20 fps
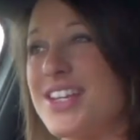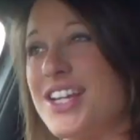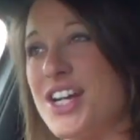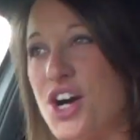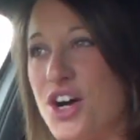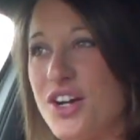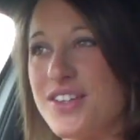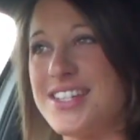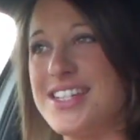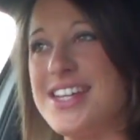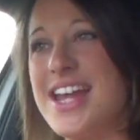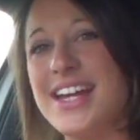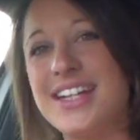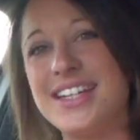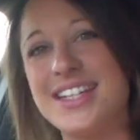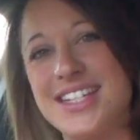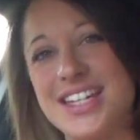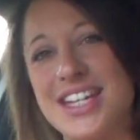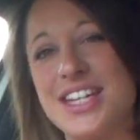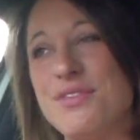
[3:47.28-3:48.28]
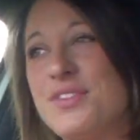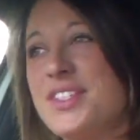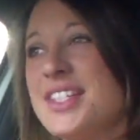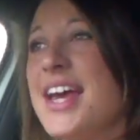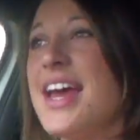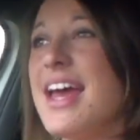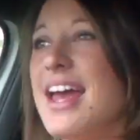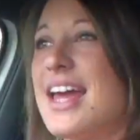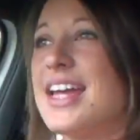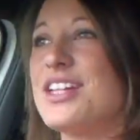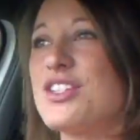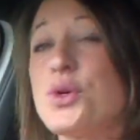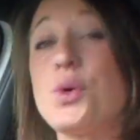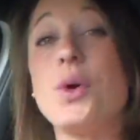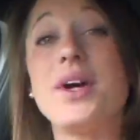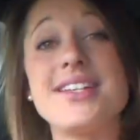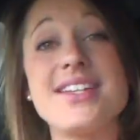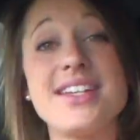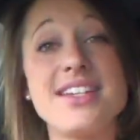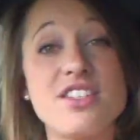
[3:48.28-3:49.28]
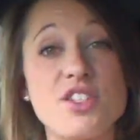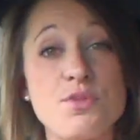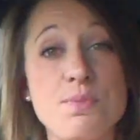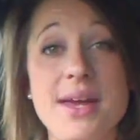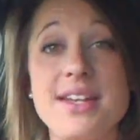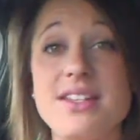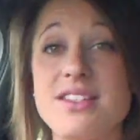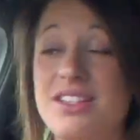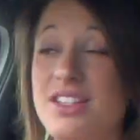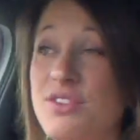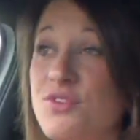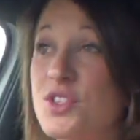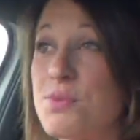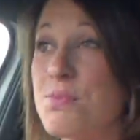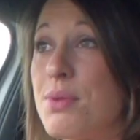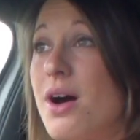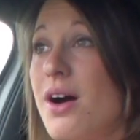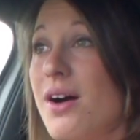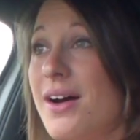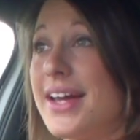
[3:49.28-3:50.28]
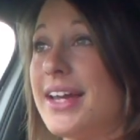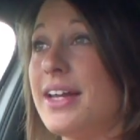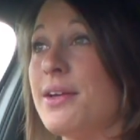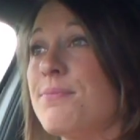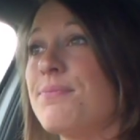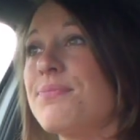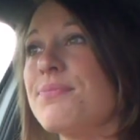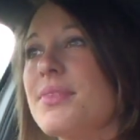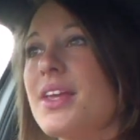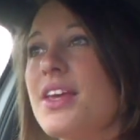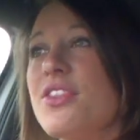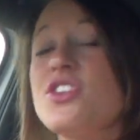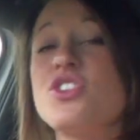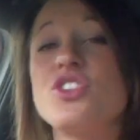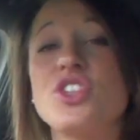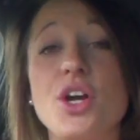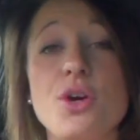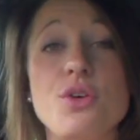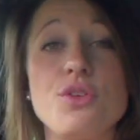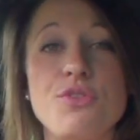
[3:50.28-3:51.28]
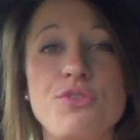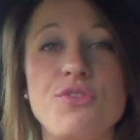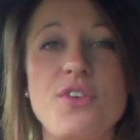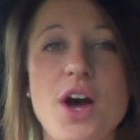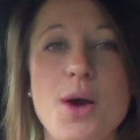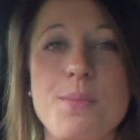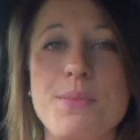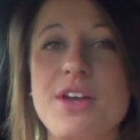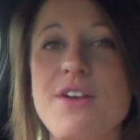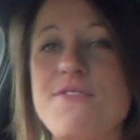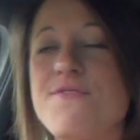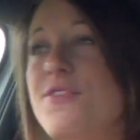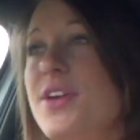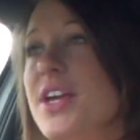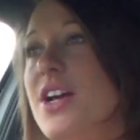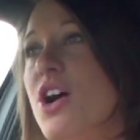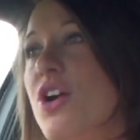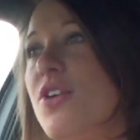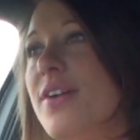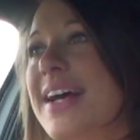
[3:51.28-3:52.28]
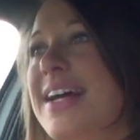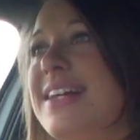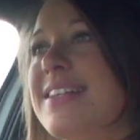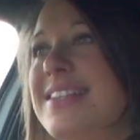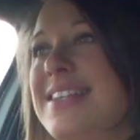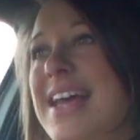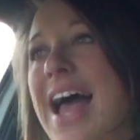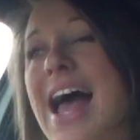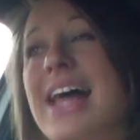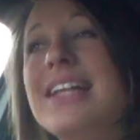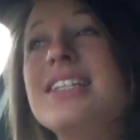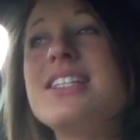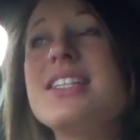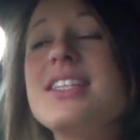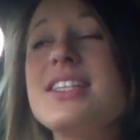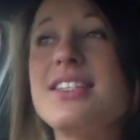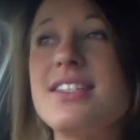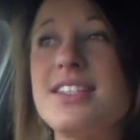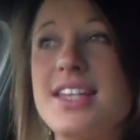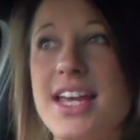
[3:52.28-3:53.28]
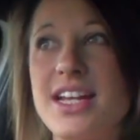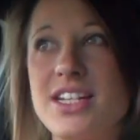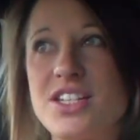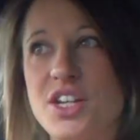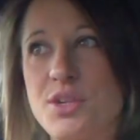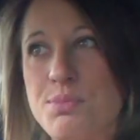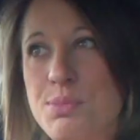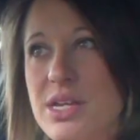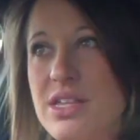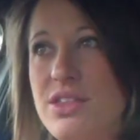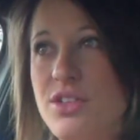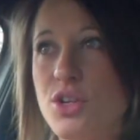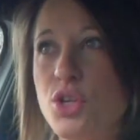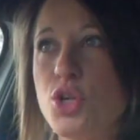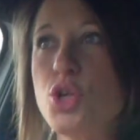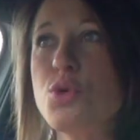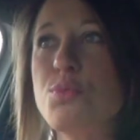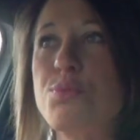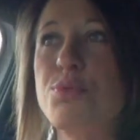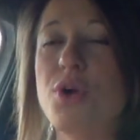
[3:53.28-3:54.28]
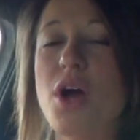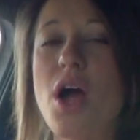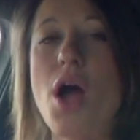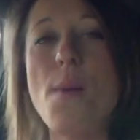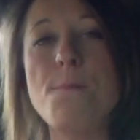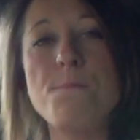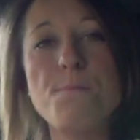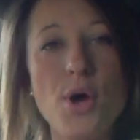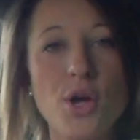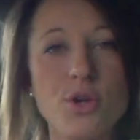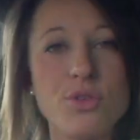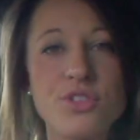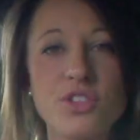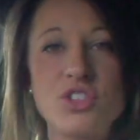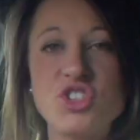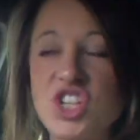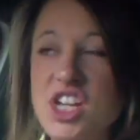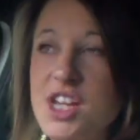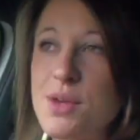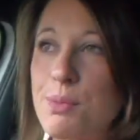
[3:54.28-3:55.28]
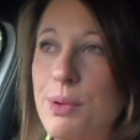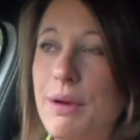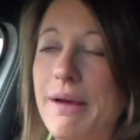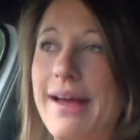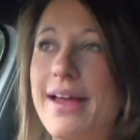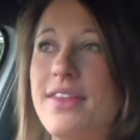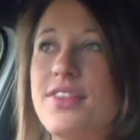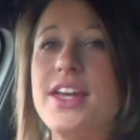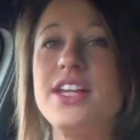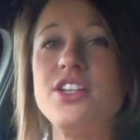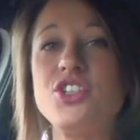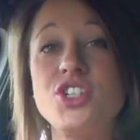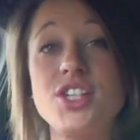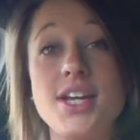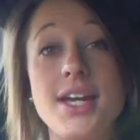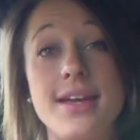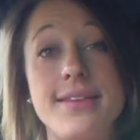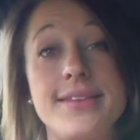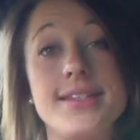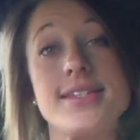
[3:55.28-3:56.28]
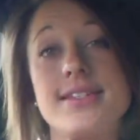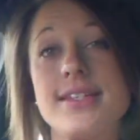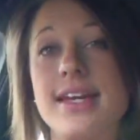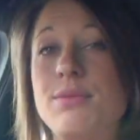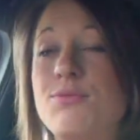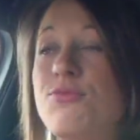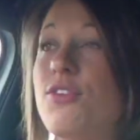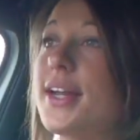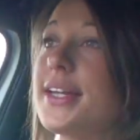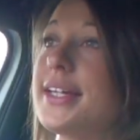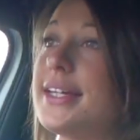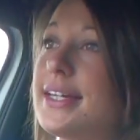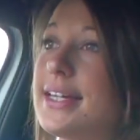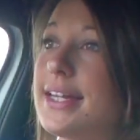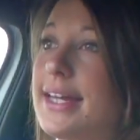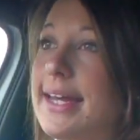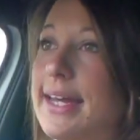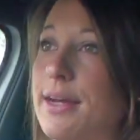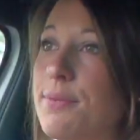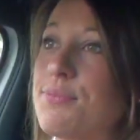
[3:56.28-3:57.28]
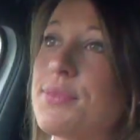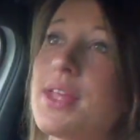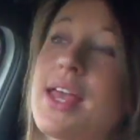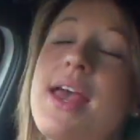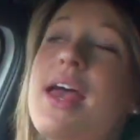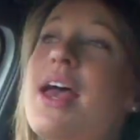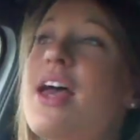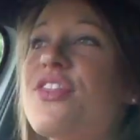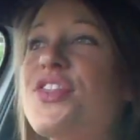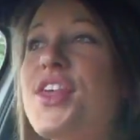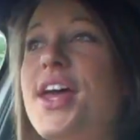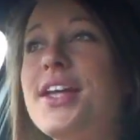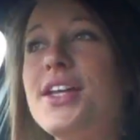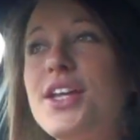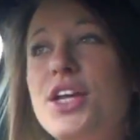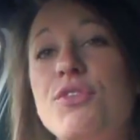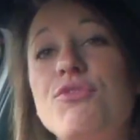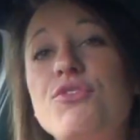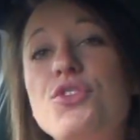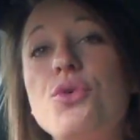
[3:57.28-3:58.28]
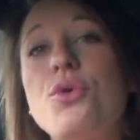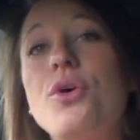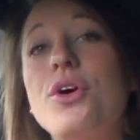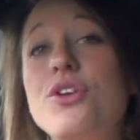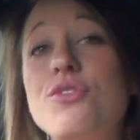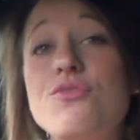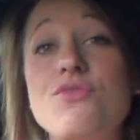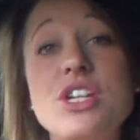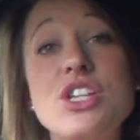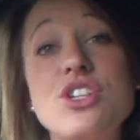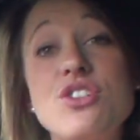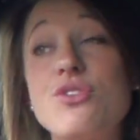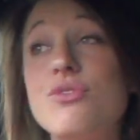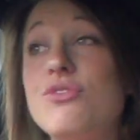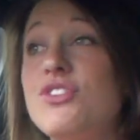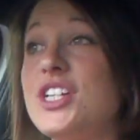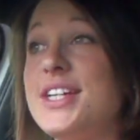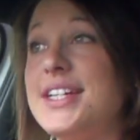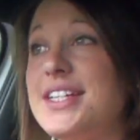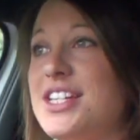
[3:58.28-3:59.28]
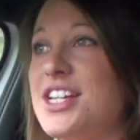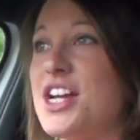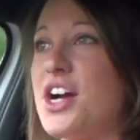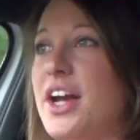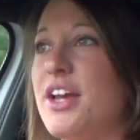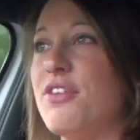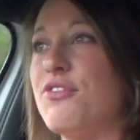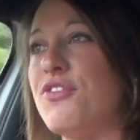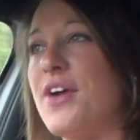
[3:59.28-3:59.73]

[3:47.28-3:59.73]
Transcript: the car's negatives. It's quite expensive to buy. The Skoda Fabia VRS and the SEAT Ibiza CUPRA are both cheaper, and they share the same running gear. Then if you're an original GTI